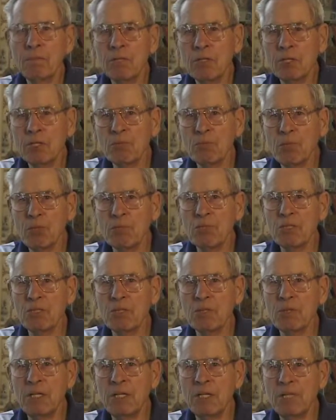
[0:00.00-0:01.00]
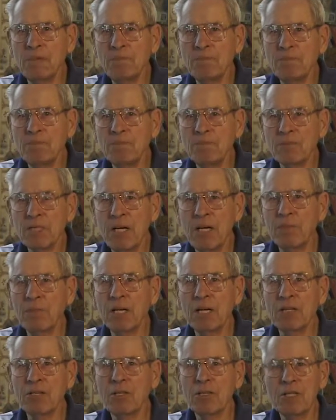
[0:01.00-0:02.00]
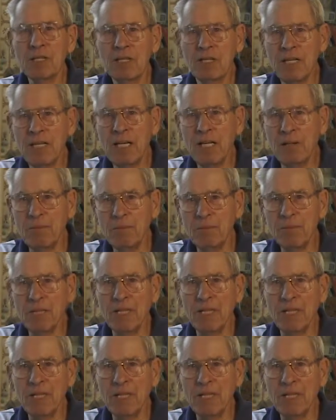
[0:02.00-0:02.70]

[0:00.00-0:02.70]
There's movies made of them. I'm not good at names,